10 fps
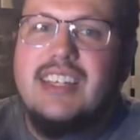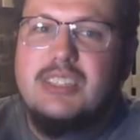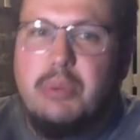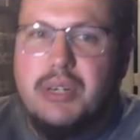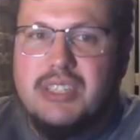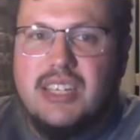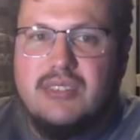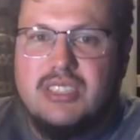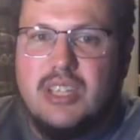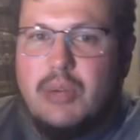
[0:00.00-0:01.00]
It's pretty
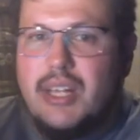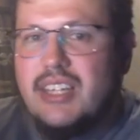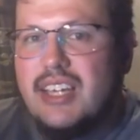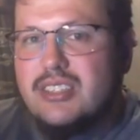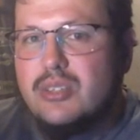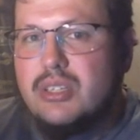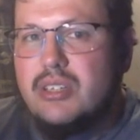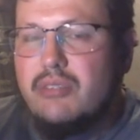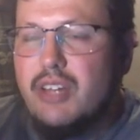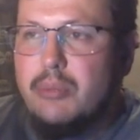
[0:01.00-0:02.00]
safe to say. Ryan Lasko didn't
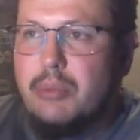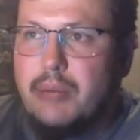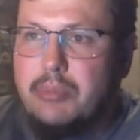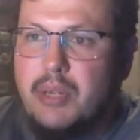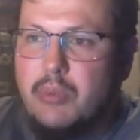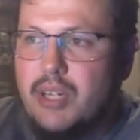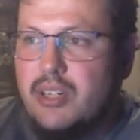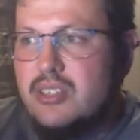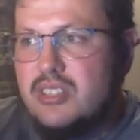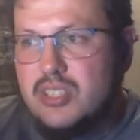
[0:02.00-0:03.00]
develop properly at
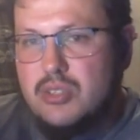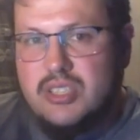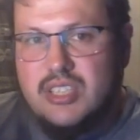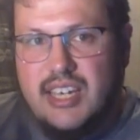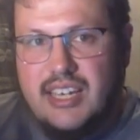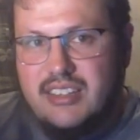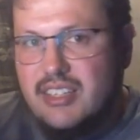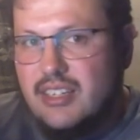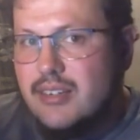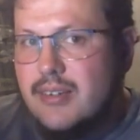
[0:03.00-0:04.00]
Rutgers, interesting
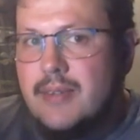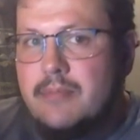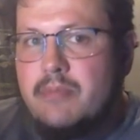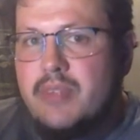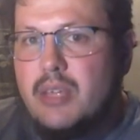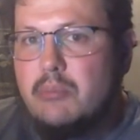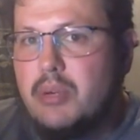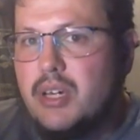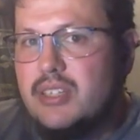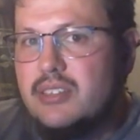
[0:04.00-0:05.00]
athlete,
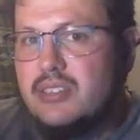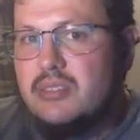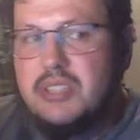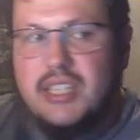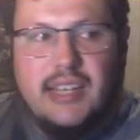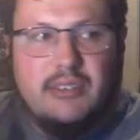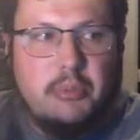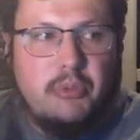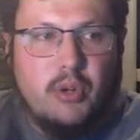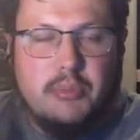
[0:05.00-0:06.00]
but didn't have the
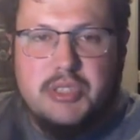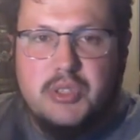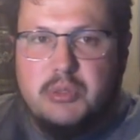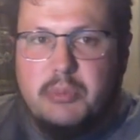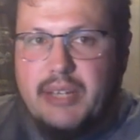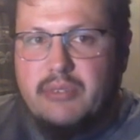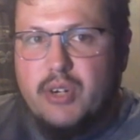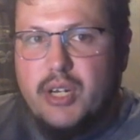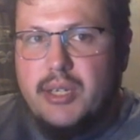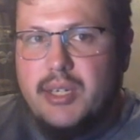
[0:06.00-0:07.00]
performance you expect
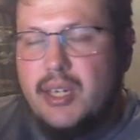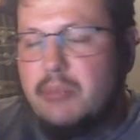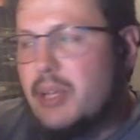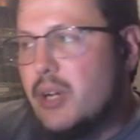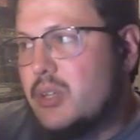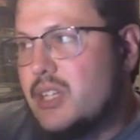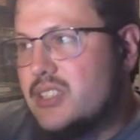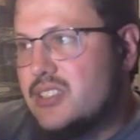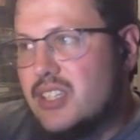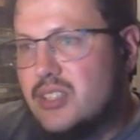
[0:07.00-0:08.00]
for a player with
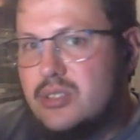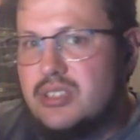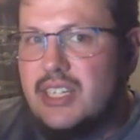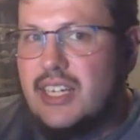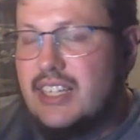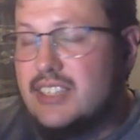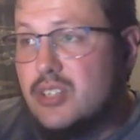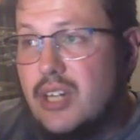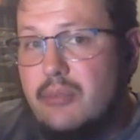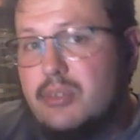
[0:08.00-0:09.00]
his skills in a
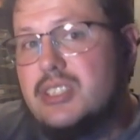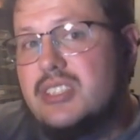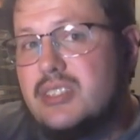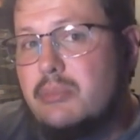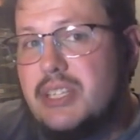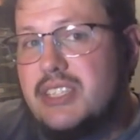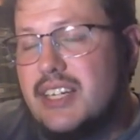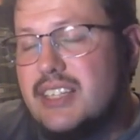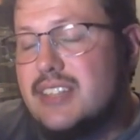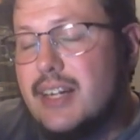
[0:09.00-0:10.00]
lesser conference, because the Big
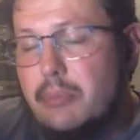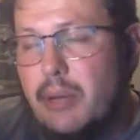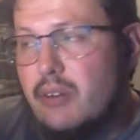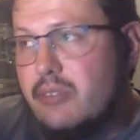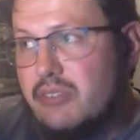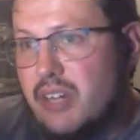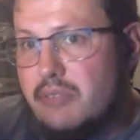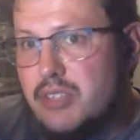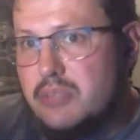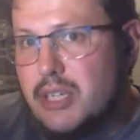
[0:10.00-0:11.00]
Ten is not a Power 5
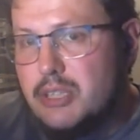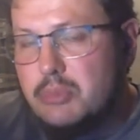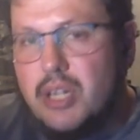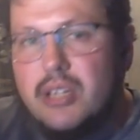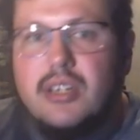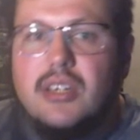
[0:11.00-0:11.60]
conference in baseball.